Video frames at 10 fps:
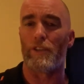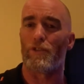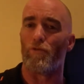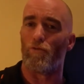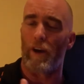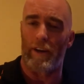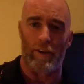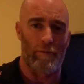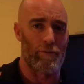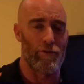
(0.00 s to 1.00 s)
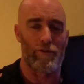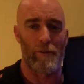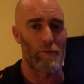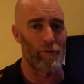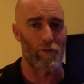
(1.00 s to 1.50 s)
to run and improve their
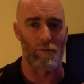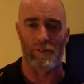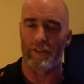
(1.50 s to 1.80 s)
performance.